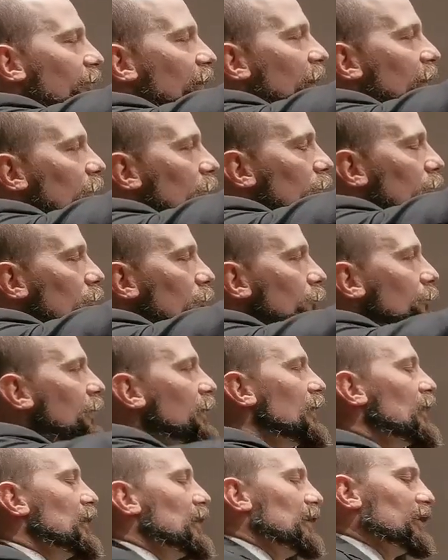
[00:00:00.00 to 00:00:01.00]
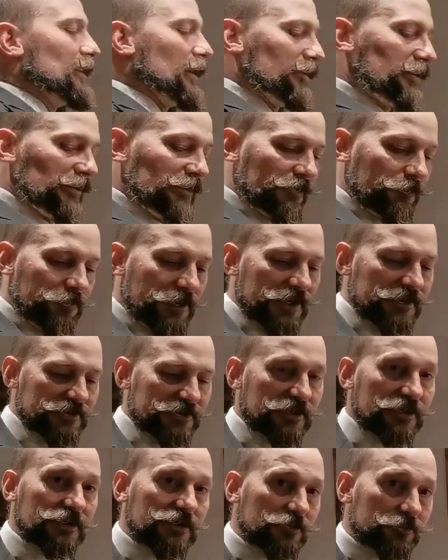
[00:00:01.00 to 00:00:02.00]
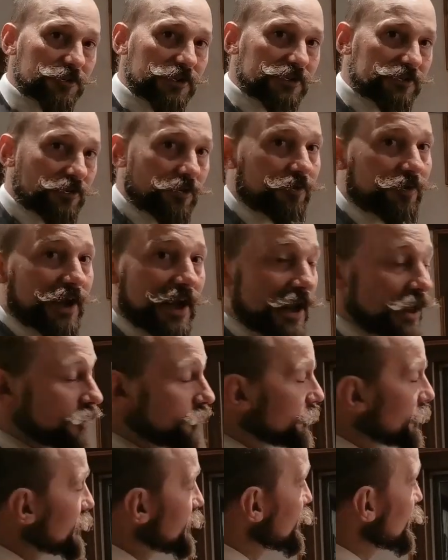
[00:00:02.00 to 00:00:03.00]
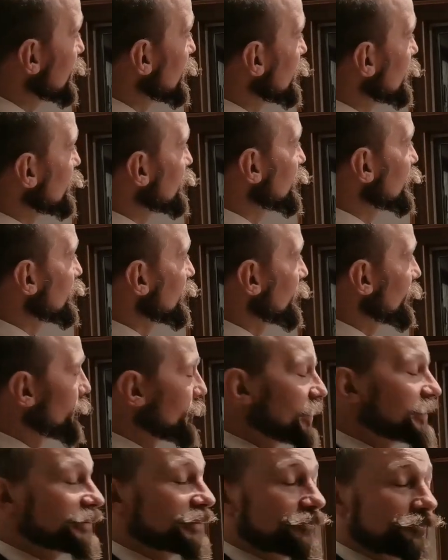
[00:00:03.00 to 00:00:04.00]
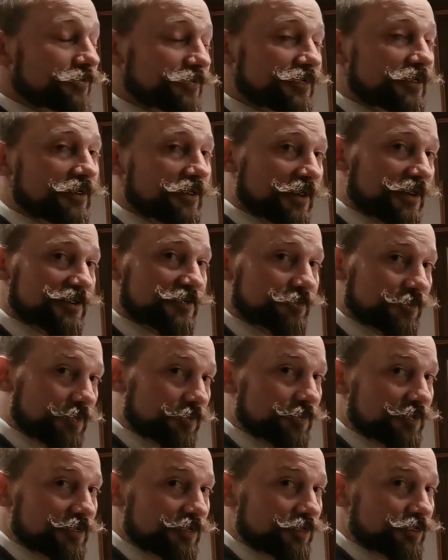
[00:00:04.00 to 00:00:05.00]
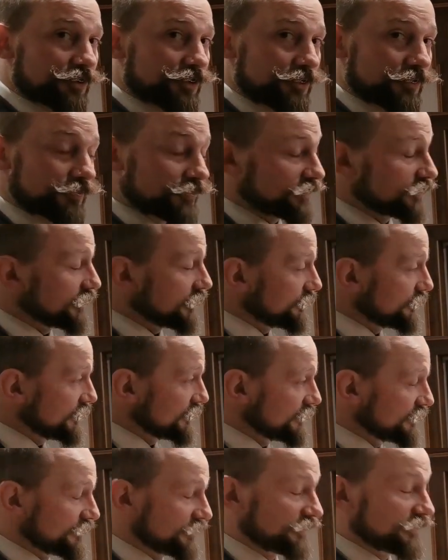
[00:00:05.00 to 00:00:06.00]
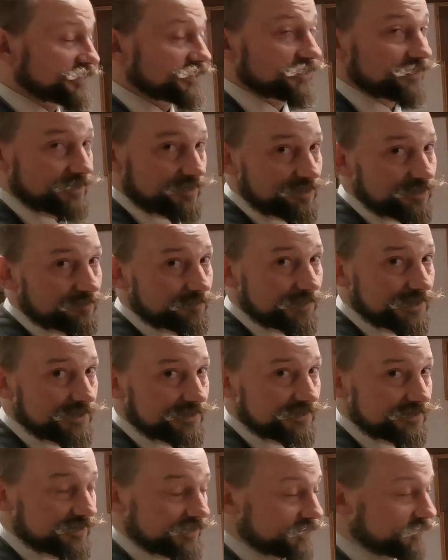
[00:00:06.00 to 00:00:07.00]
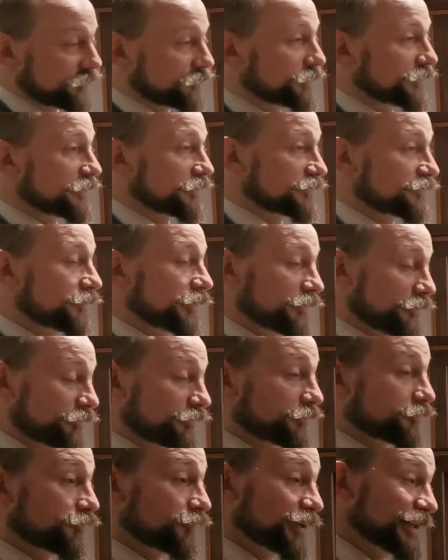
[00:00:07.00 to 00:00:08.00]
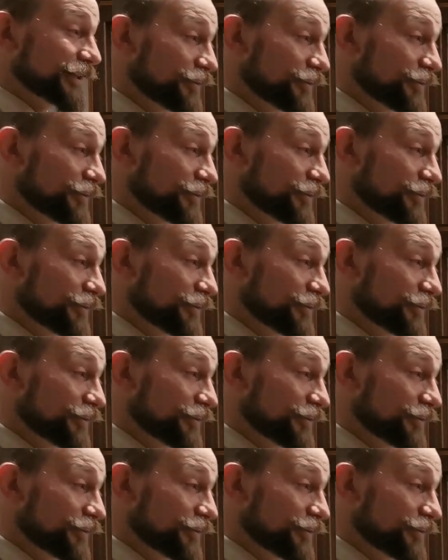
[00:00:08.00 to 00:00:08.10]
of angle. Now, that depends a little bit on how much the archers are waiting for the last moment to shoot. Now, this is a discussion by itself, because quite often we